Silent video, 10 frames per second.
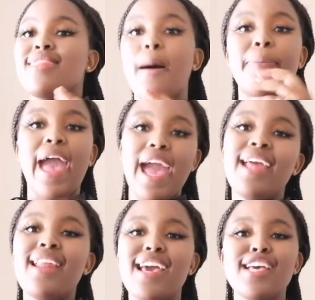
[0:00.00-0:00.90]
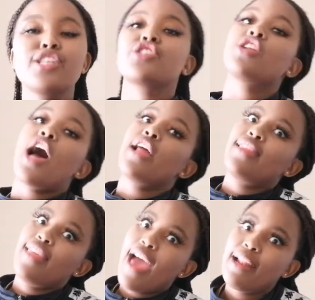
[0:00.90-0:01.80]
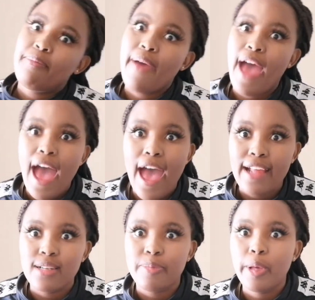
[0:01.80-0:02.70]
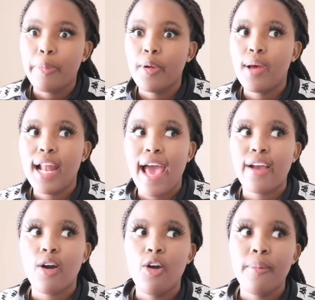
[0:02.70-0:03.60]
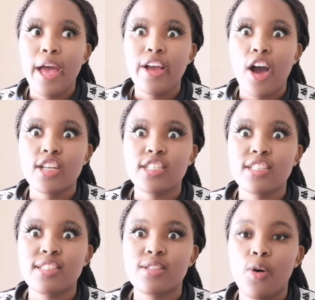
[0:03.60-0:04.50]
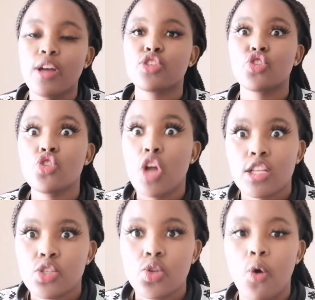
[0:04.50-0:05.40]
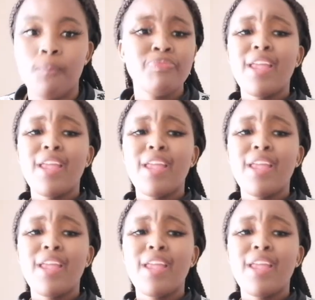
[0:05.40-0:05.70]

The pain is not that bad. People are like, oh my gosh, it's so, it's not so.